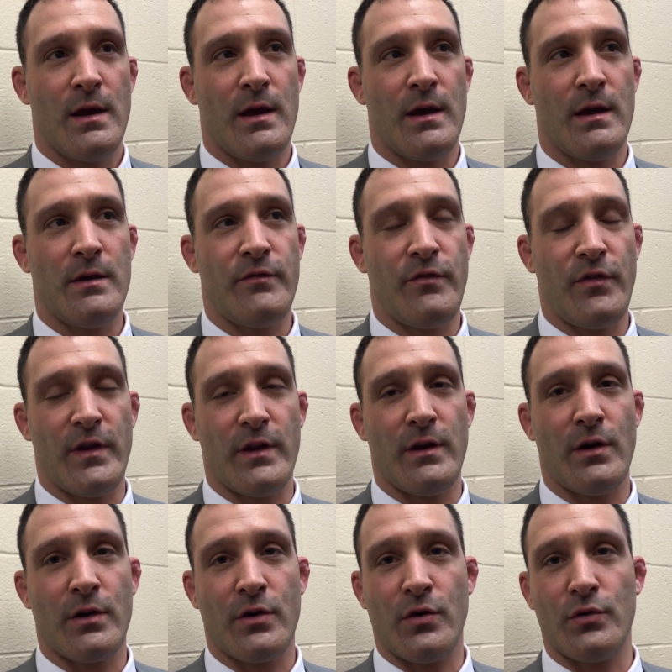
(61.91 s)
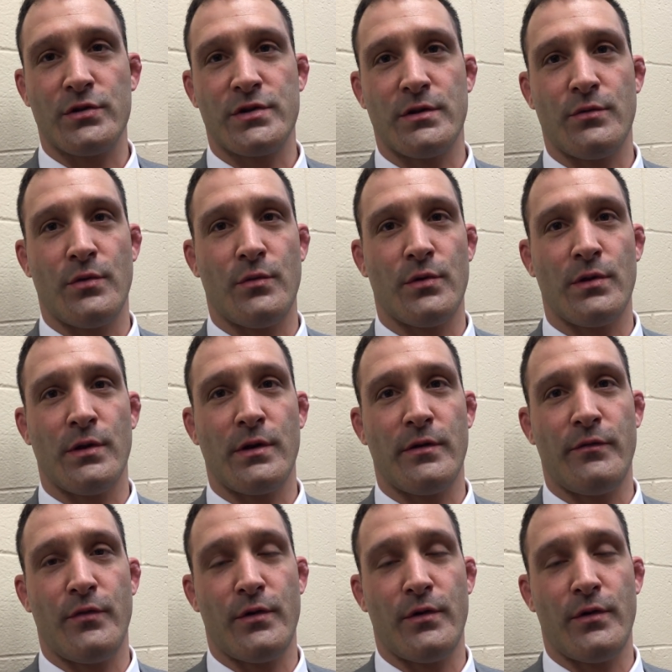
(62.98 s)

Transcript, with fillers: and fitting our culture, what we're looking